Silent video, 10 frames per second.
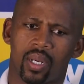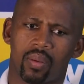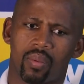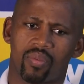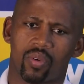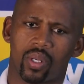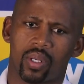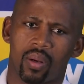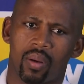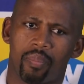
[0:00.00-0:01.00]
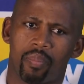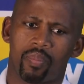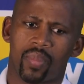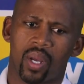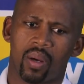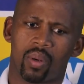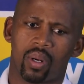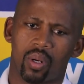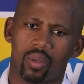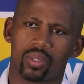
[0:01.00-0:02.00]
uh, we've got our,
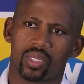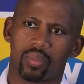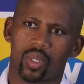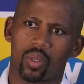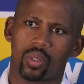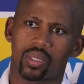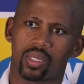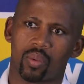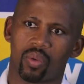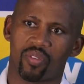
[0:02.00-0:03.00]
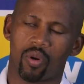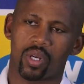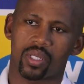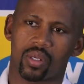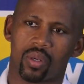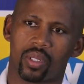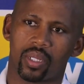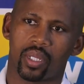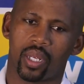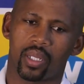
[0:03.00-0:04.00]
our own team goals that we're focusing on.
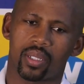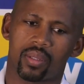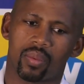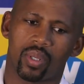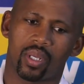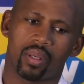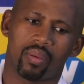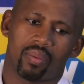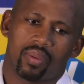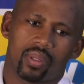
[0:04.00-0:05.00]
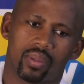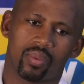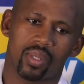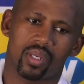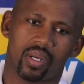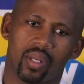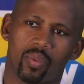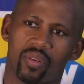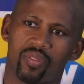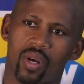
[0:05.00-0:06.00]
Yes, we it was a
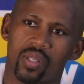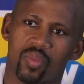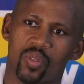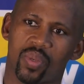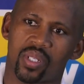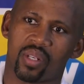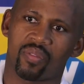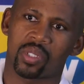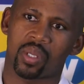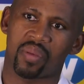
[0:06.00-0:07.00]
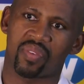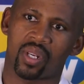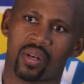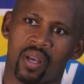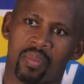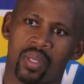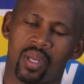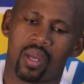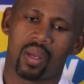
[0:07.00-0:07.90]
great win for us, most especially for South African rugby.